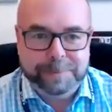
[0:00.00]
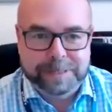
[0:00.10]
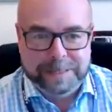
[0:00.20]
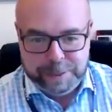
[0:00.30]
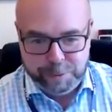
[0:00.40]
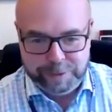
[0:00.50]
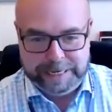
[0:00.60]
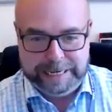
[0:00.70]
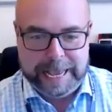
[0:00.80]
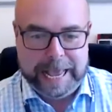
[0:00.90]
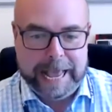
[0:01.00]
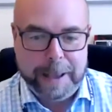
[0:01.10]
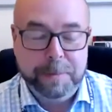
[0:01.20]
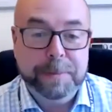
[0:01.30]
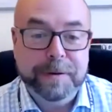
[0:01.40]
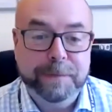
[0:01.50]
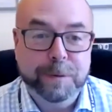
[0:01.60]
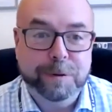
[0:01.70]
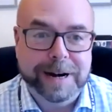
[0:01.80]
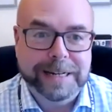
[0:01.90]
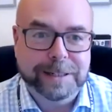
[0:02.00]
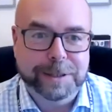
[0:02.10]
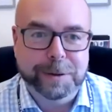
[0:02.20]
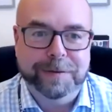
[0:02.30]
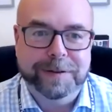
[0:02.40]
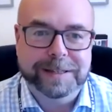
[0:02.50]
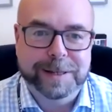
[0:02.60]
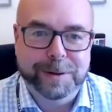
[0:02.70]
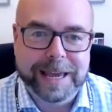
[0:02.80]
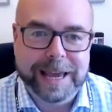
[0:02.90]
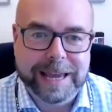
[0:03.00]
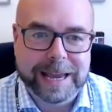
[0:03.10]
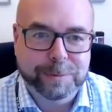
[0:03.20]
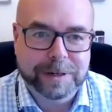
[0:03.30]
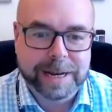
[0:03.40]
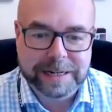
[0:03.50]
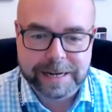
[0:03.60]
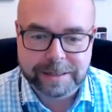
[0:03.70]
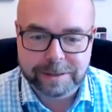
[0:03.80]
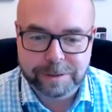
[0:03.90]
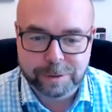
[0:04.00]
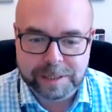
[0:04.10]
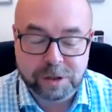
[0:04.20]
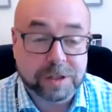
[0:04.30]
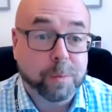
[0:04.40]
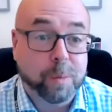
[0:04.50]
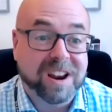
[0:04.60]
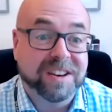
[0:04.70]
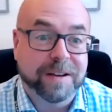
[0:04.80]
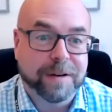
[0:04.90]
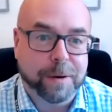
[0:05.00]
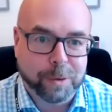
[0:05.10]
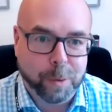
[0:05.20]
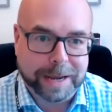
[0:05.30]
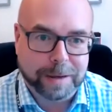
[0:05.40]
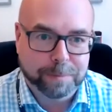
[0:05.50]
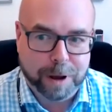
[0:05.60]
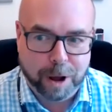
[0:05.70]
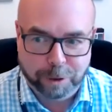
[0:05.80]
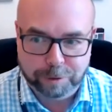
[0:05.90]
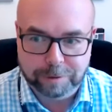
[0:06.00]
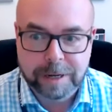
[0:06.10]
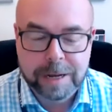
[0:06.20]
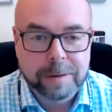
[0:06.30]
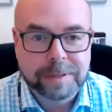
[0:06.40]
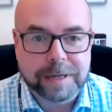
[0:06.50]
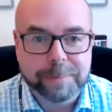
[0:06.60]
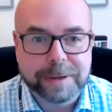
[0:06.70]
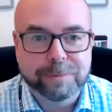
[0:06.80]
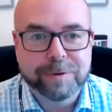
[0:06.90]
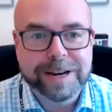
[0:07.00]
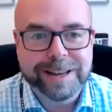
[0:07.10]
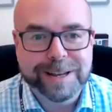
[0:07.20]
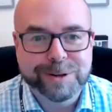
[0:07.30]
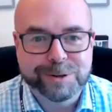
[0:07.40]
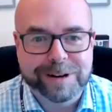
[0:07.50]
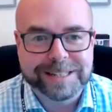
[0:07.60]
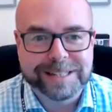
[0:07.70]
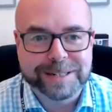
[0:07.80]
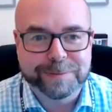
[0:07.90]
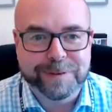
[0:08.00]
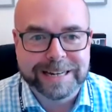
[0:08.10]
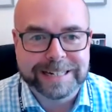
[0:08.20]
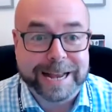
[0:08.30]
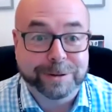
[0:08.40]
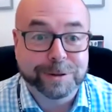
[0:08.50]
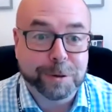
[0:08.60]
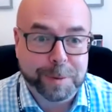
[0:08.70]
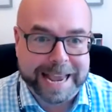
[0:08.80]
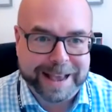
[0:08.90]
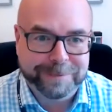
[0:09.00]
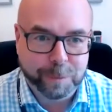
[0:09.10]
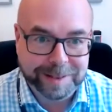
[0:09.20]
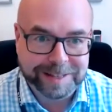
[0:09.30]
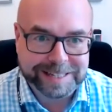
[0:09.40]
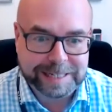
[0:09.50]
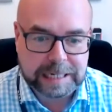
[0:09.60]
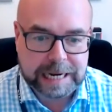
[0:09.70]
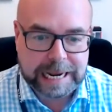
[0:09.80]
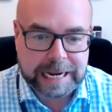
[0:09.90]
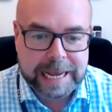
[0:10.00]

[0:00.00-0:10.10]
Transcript: absolutely. But before I do, if it's okay, Hedy, what I'd like to do is just run a very quick poll. So I'd be really interested to find out who we have with us today,